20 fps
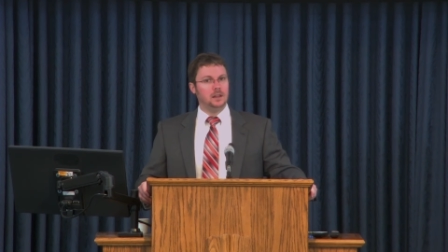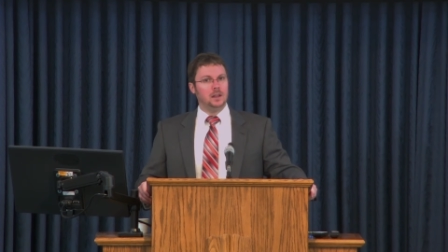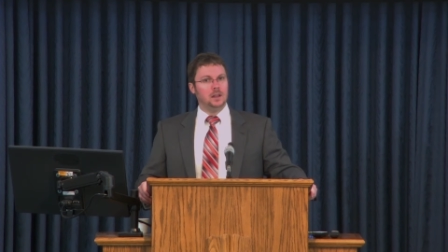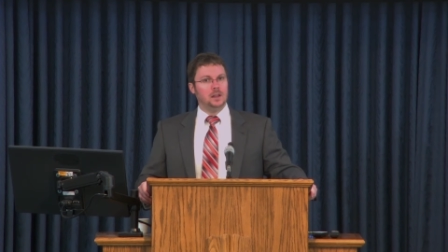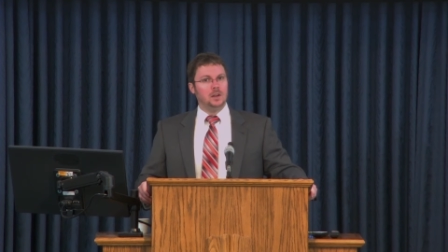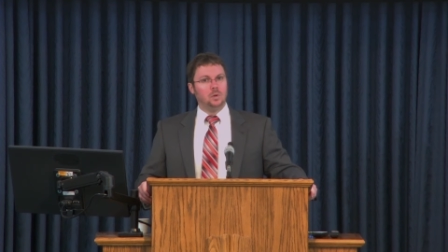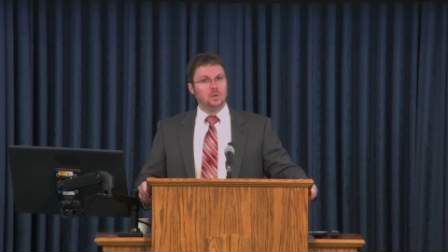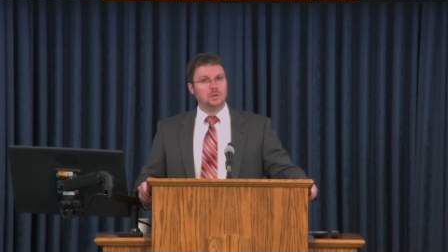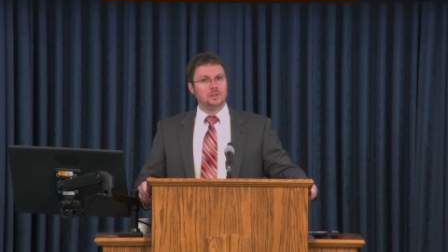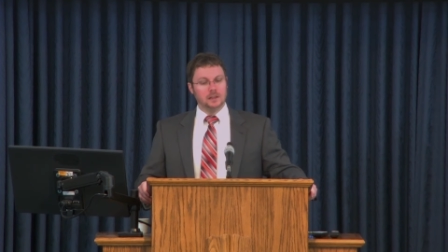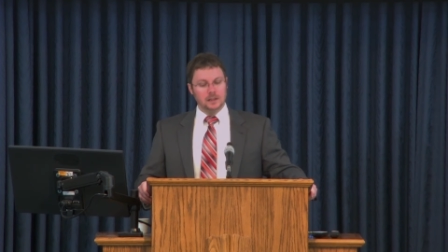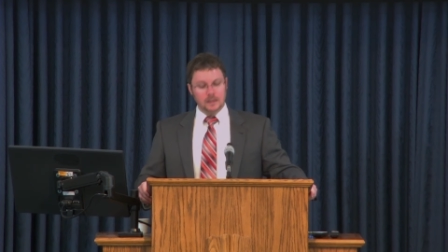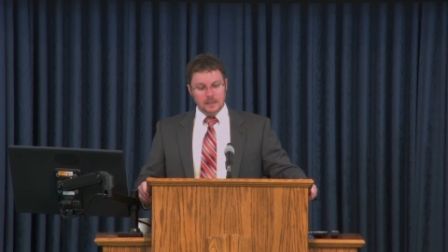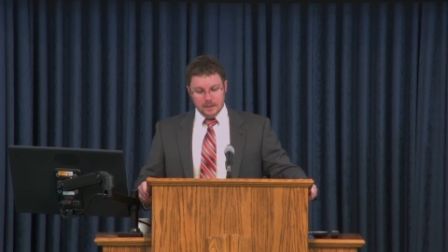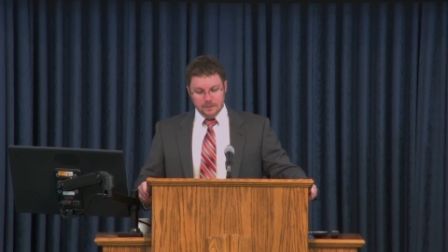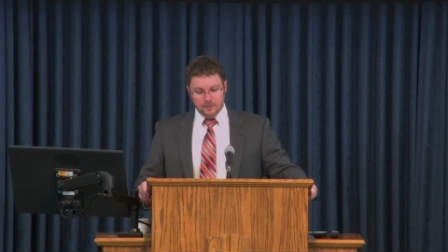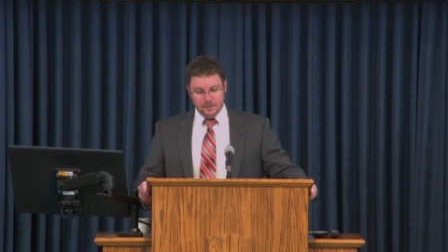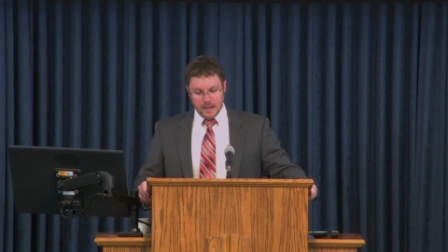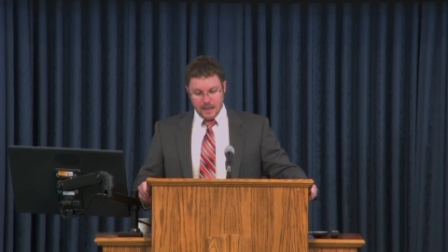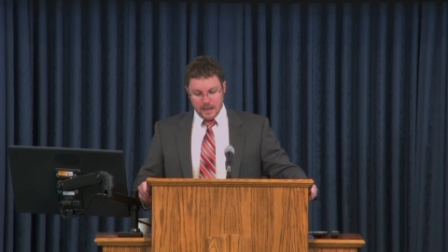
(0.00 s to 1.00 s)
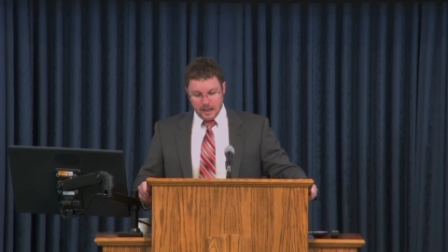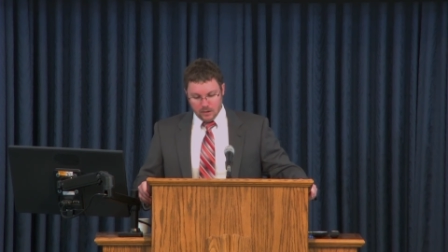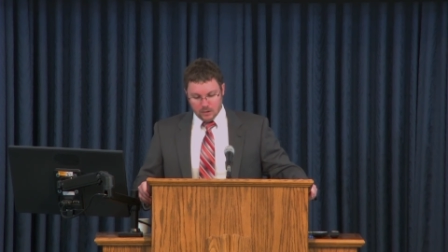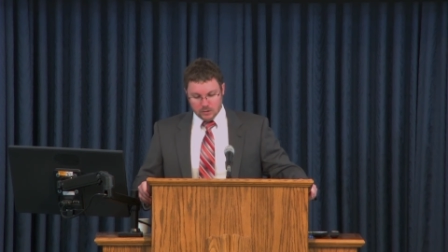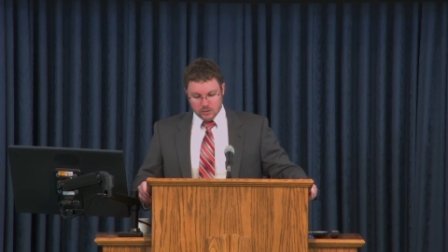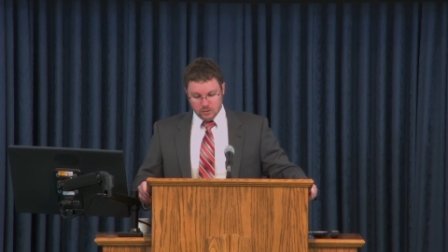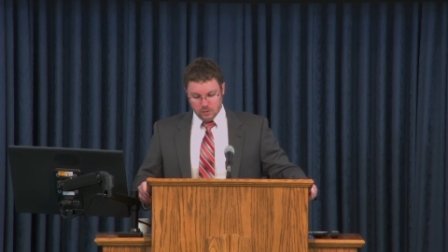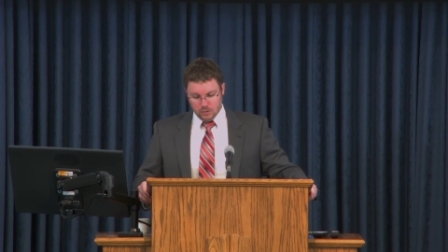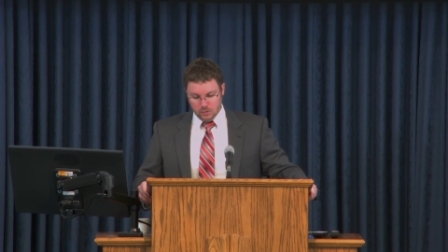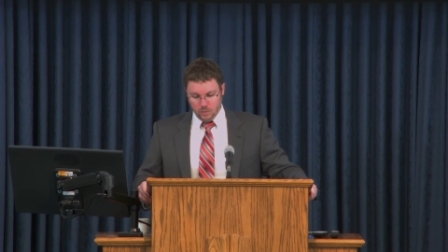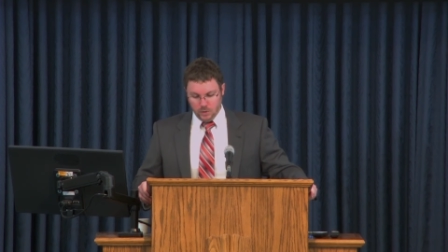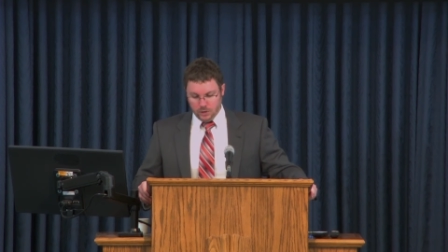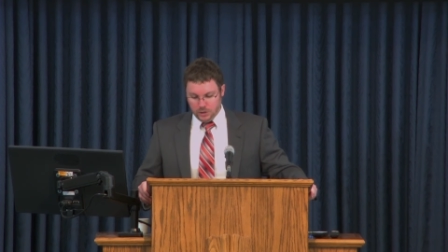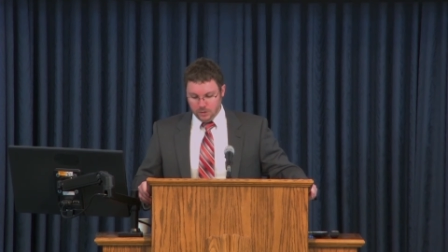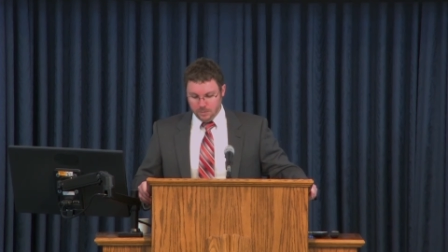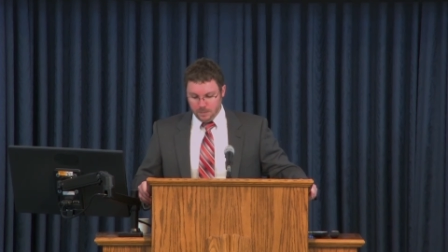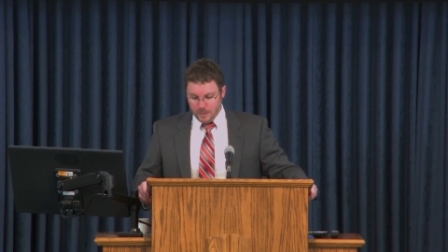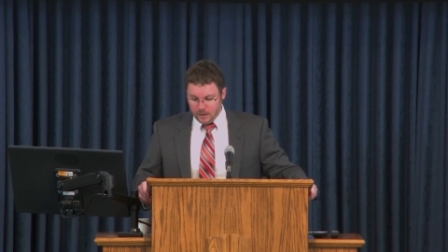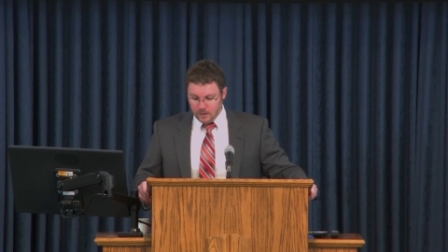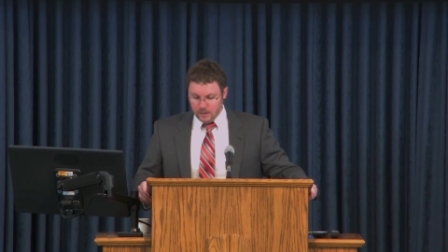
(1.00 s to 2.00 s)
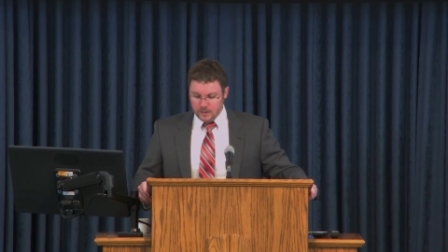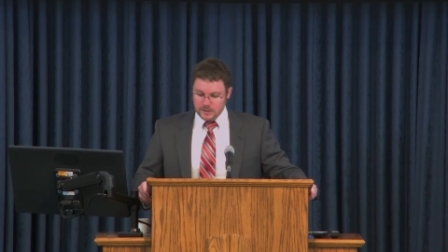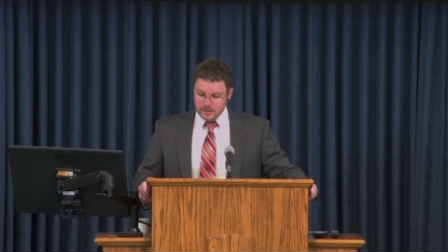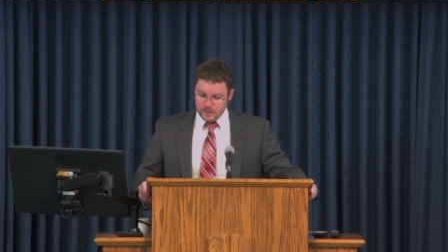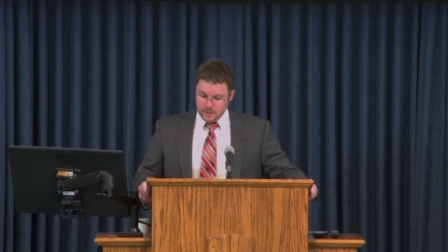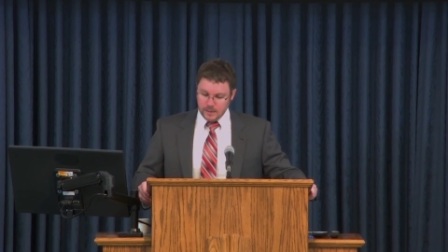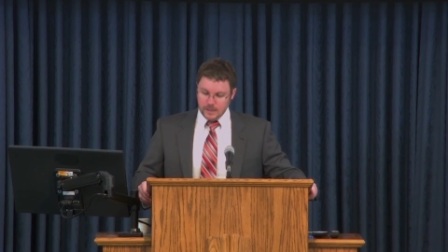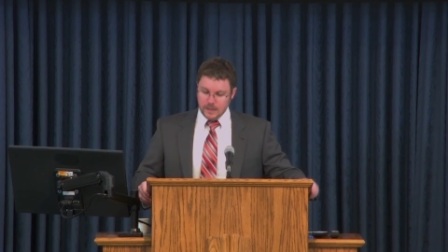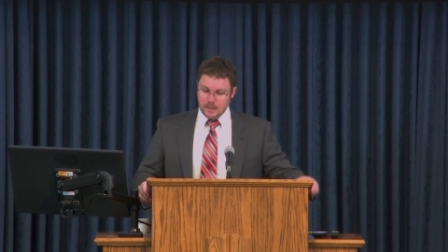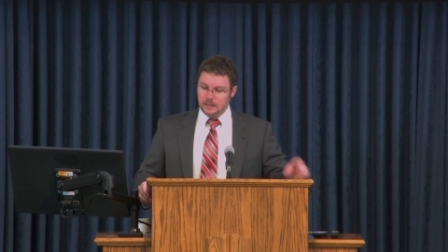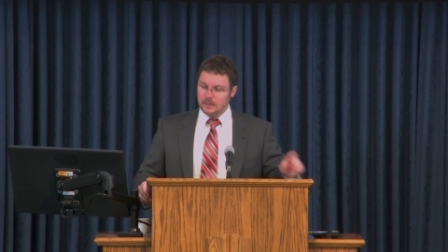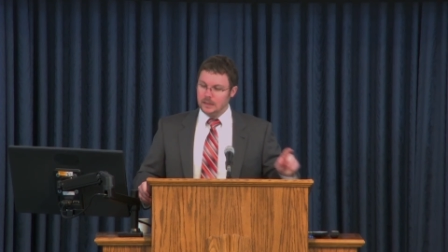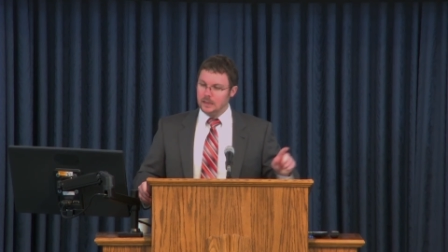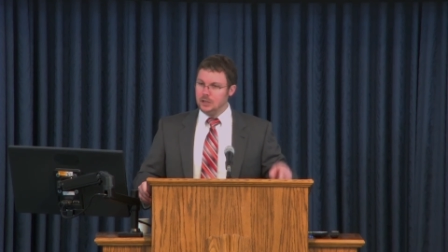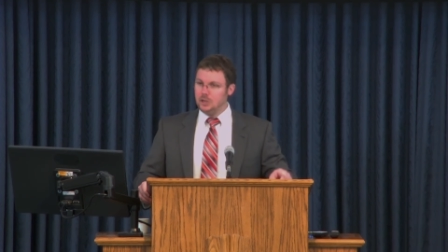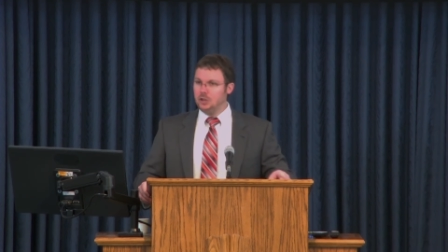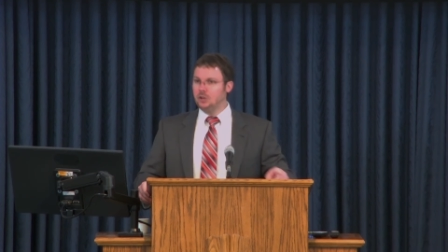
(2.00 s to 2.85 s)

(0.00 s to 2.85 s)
or to live in a household where your parents think that your